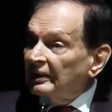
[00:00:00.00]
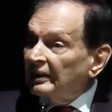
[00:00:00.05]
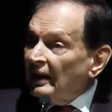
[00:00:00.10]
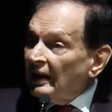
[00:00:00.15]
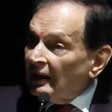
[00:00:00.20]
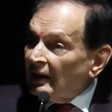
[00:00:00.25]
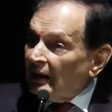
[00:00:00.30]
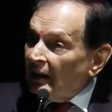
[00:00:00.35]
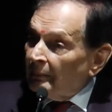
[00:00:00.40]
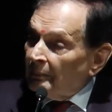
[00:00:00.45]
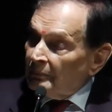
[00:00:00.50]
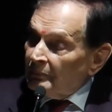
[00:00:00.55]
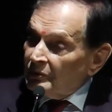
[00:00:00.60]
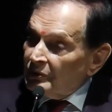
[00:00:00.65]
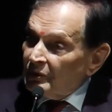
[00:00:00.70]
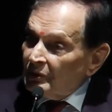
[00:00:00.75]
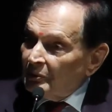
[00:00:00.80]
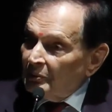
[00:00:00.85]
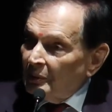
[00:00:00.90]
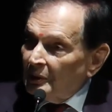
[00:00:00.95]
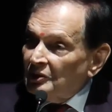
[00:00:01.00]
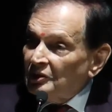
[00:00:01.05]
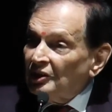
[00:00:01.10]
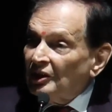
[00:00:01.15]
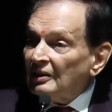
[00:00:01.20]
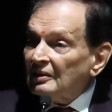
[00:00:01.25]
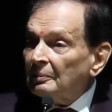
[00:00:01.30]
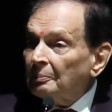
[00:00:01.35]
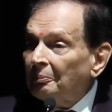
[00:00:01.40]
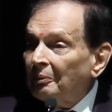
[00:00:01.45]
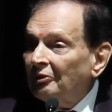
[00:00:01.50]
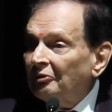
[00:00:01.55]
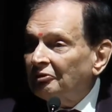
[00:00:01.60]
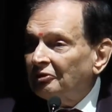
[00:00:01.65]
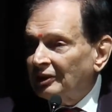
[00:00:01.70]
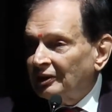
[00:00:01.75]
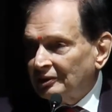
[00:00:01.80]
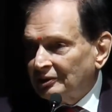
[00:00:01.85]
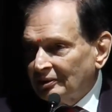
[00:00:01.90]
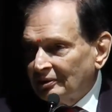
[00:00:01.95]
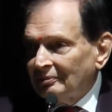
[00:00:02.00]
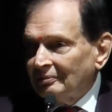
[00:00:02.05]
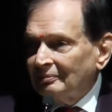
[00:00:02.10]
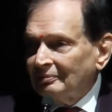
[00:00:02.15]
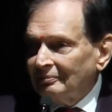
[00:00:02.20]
day comes when she has a perforation.